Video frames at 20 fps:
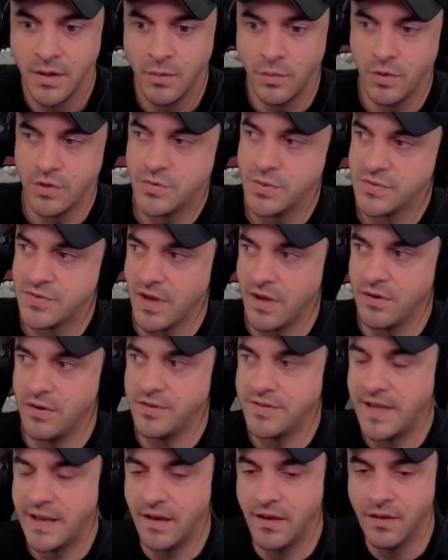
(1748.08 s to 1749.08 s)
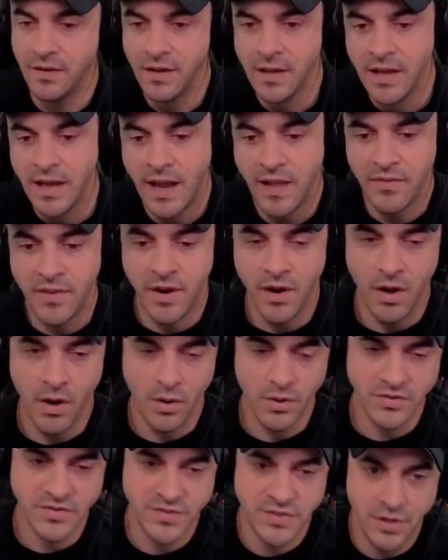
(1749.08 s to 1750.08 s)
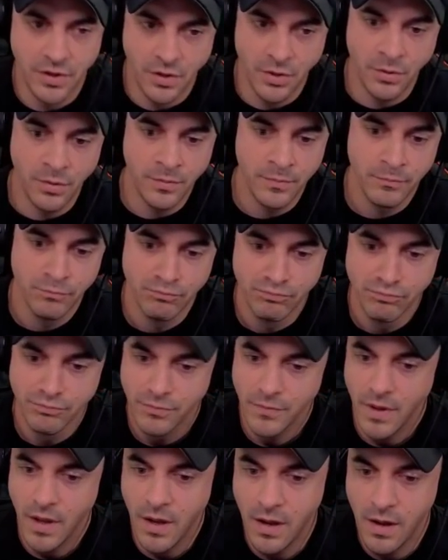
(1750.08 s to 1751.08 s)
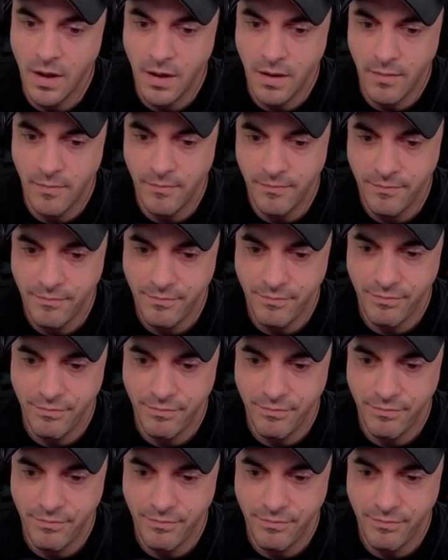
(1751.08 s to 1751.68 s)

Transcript: which was Undertale. And then also, um...